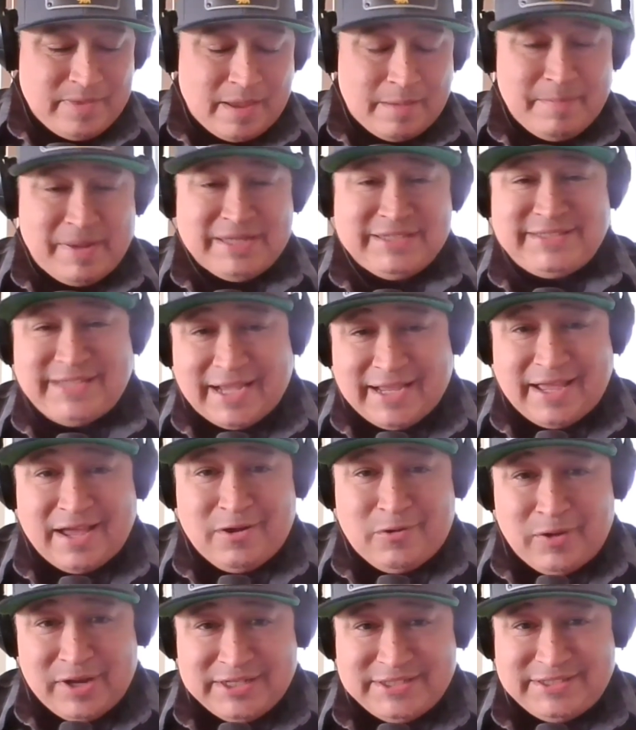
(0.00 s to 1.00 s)
my
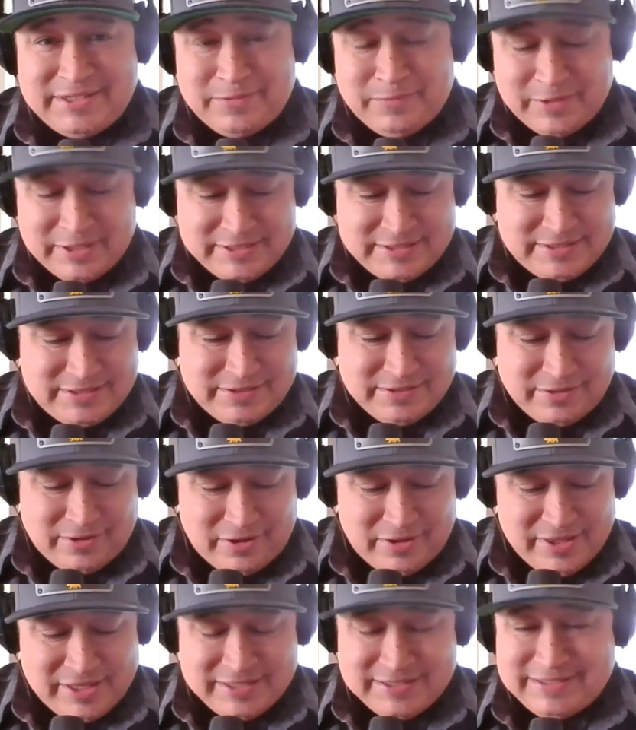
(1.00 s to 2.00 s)
second question was to
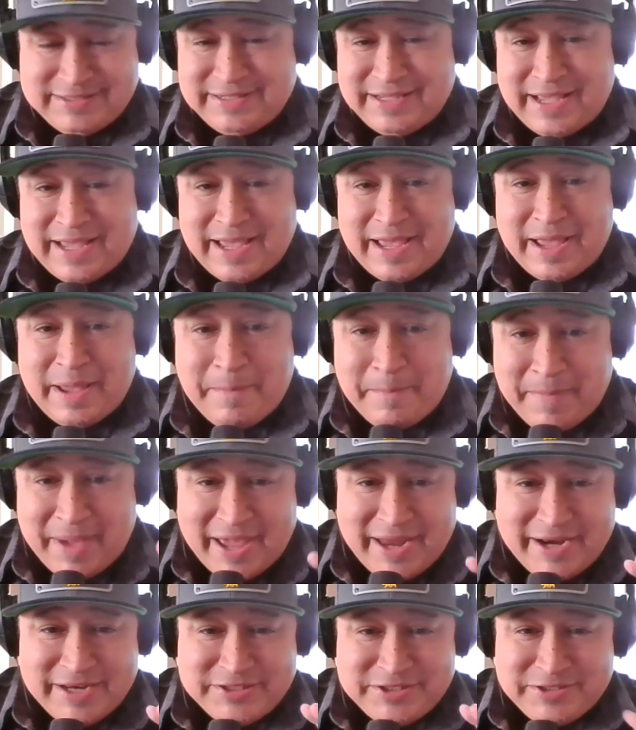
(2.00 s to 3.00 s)
all these
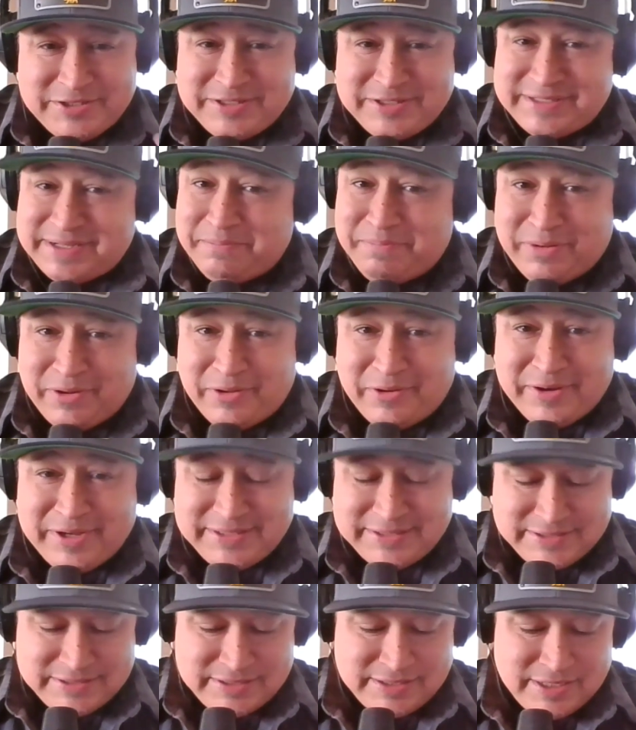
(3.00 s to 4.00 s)
managers,
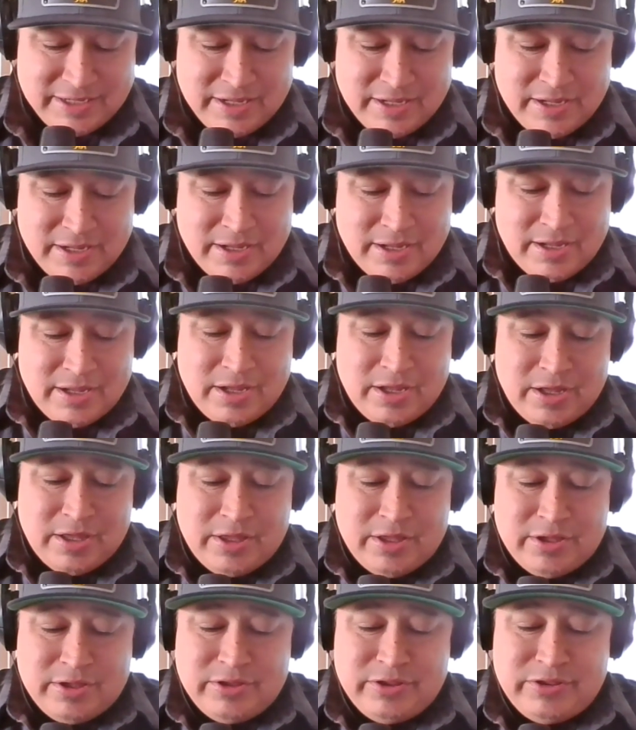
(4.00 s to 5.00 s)
employees.
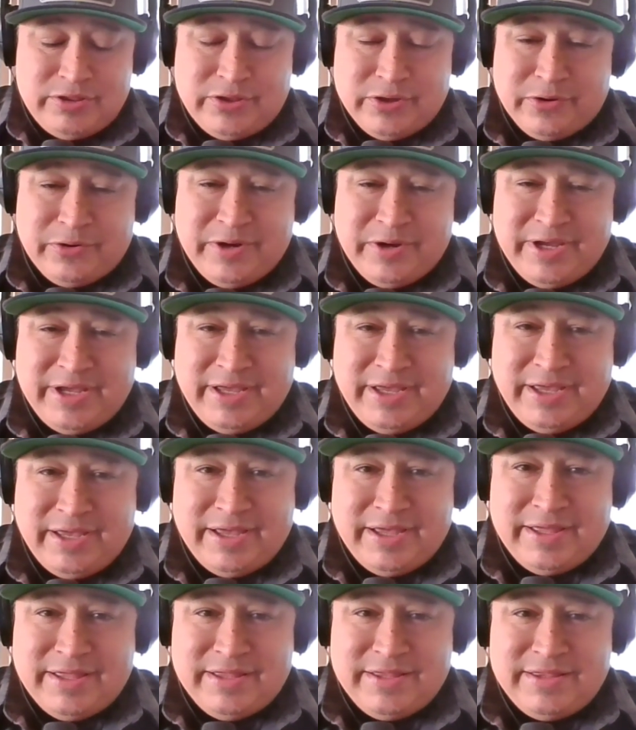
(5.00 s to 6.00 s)

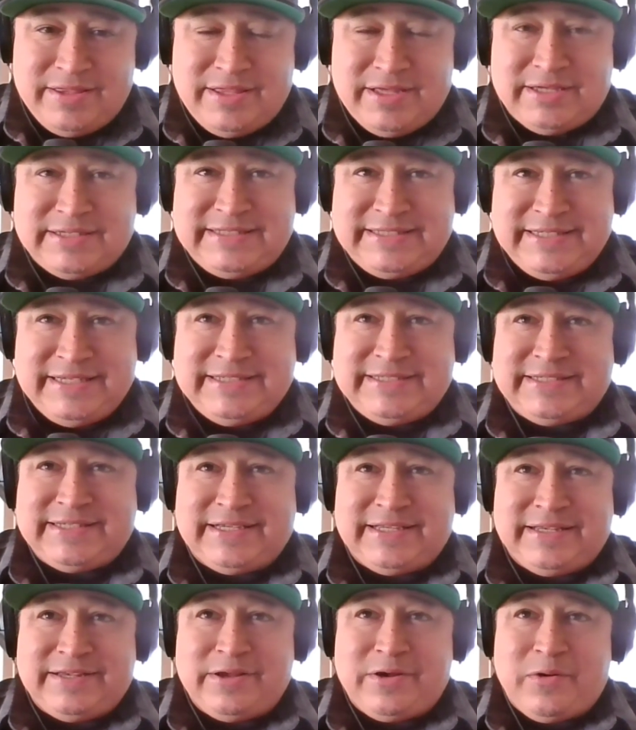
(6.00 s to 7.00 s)
During the
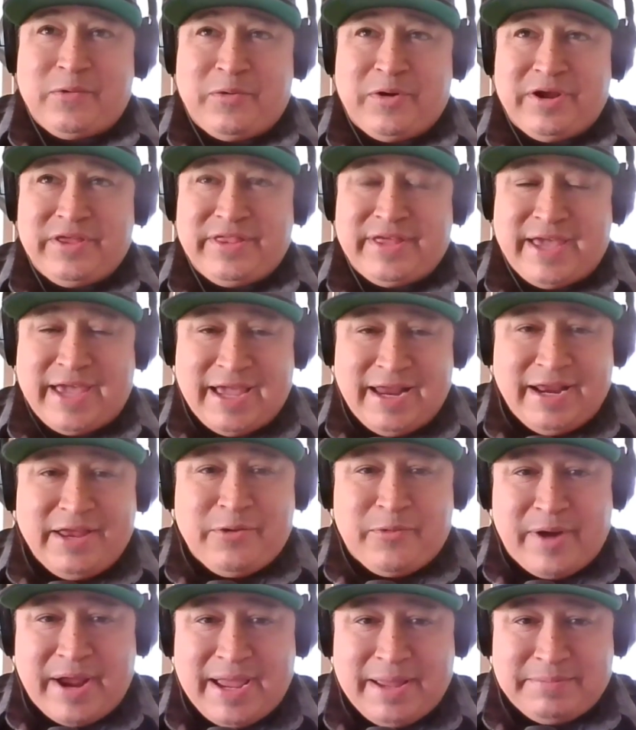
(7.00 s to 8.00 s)
season where the
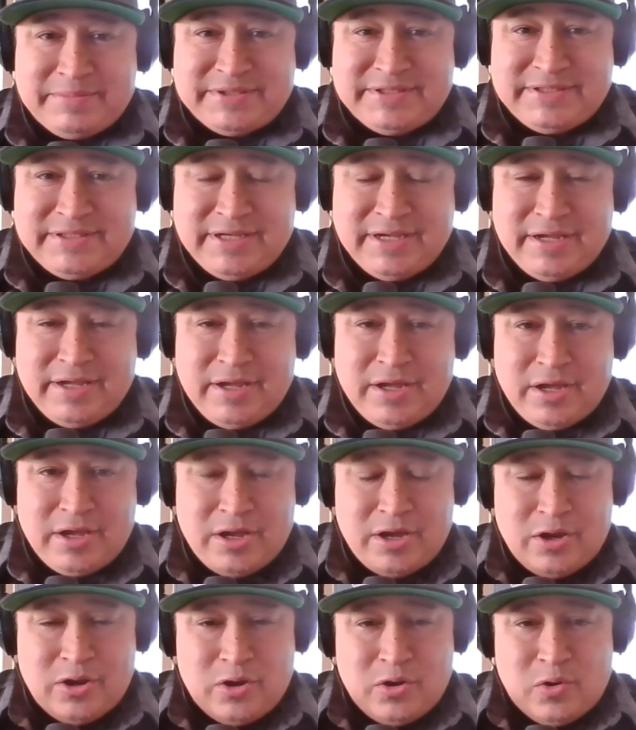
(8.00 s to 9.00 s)
LA Rams
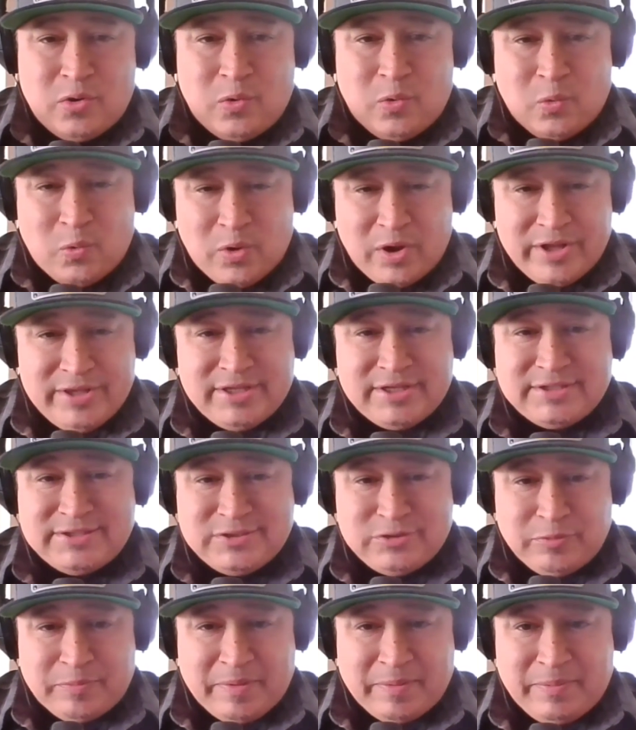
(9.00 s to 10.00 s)
won the
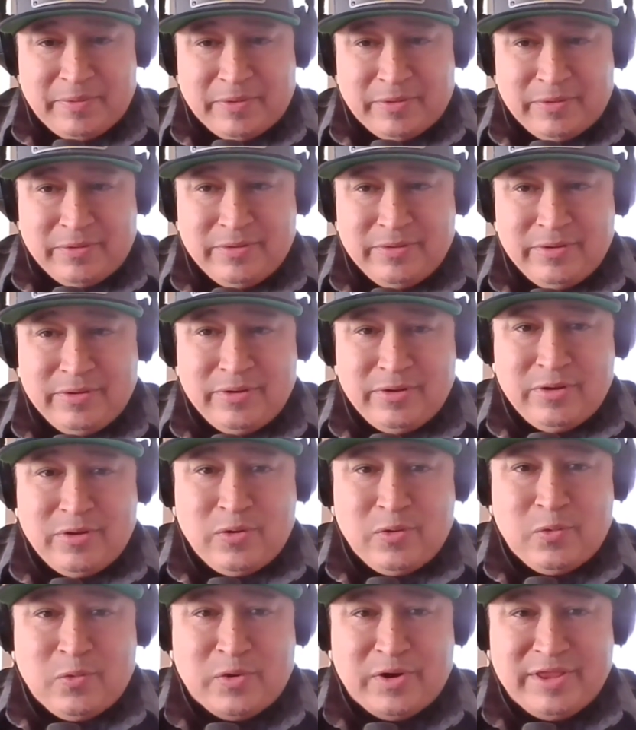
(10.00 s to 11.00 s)
Super Bowl,
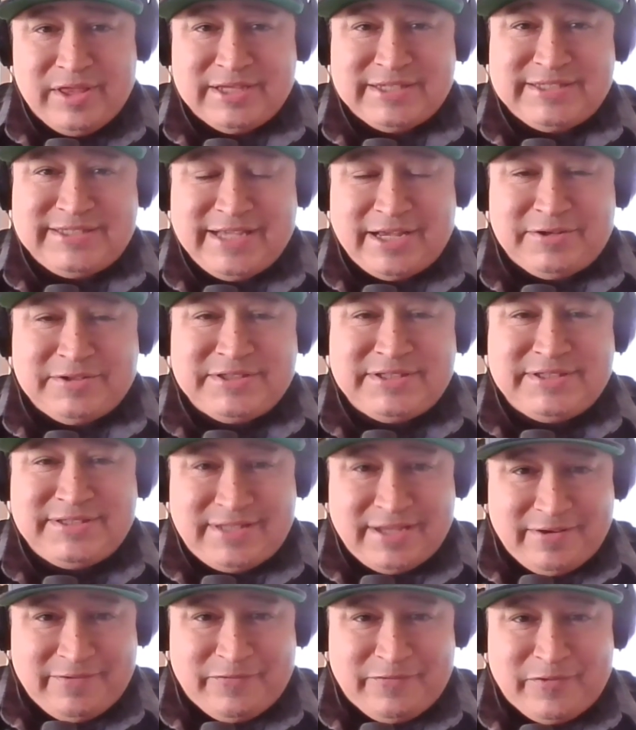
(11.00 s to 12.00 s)
were the sales
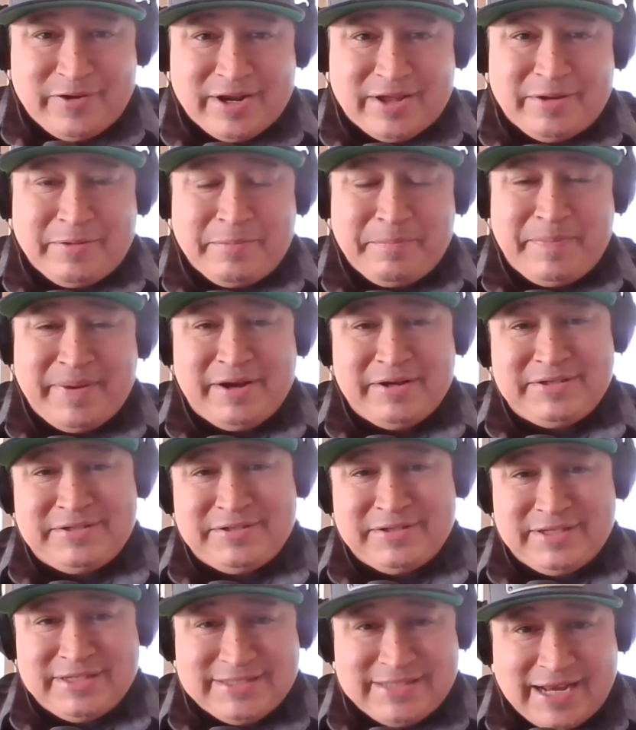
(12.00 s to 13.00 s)
different compared
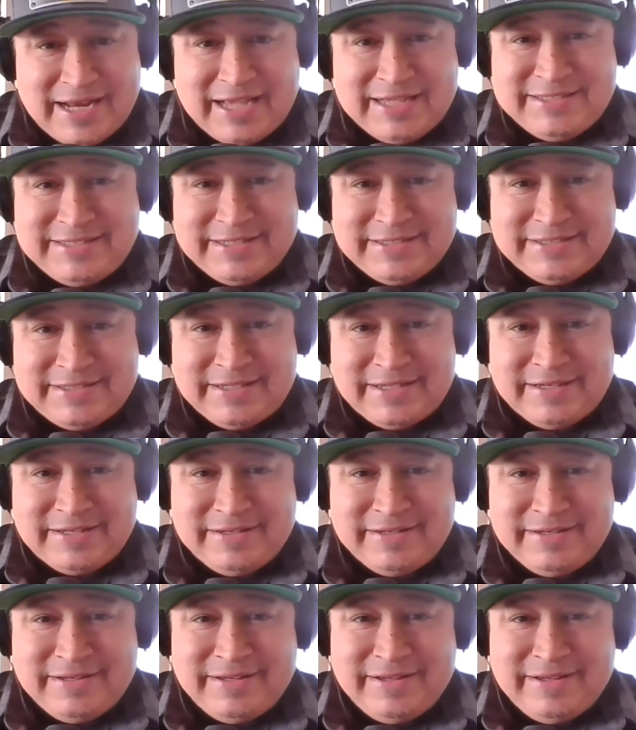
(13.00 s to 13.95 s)
to this last season?